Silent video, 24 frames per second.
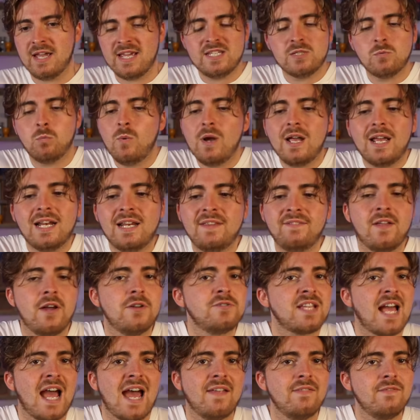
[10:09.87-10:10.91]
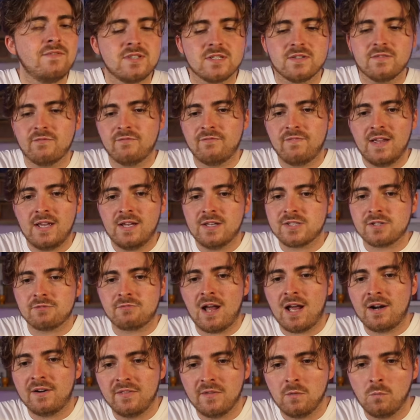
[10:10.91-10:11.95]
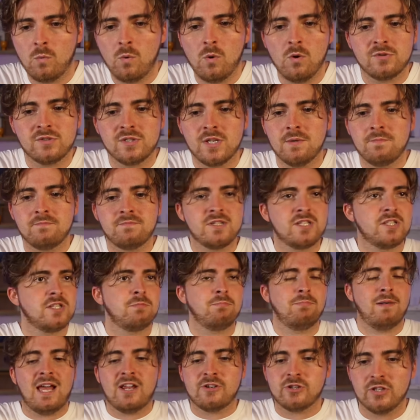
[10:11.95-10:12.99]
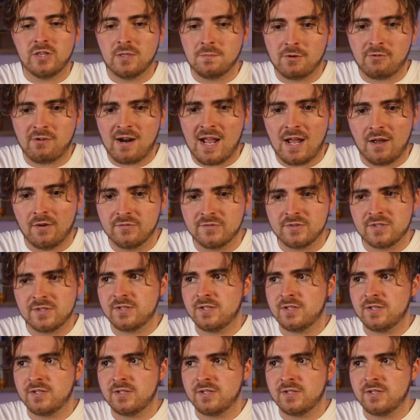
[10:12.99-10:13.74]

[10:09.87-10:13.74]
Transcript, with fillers: He's wiggling those hands and fingers around in the water, splashing them around.